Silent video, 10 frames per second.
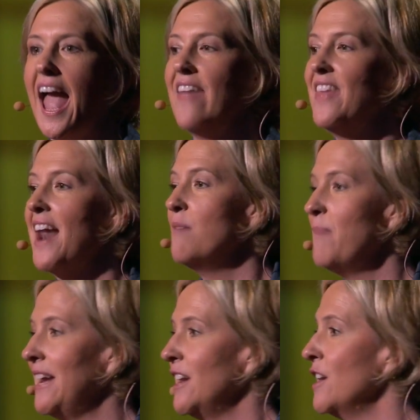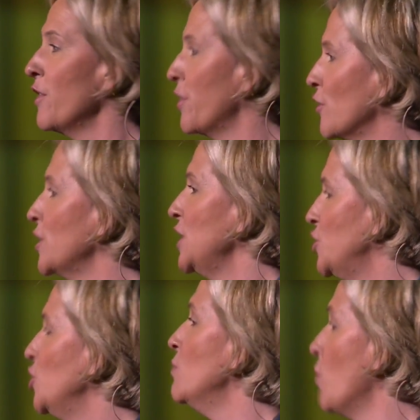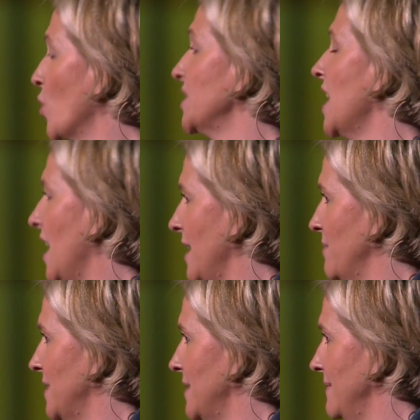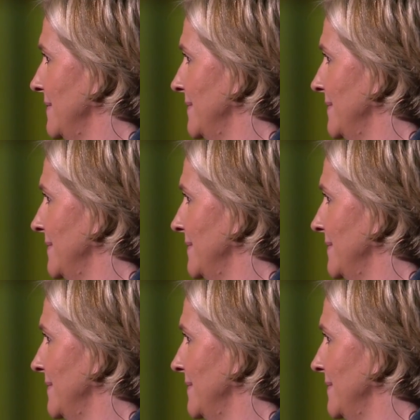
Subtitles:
And then I made it 32 more times.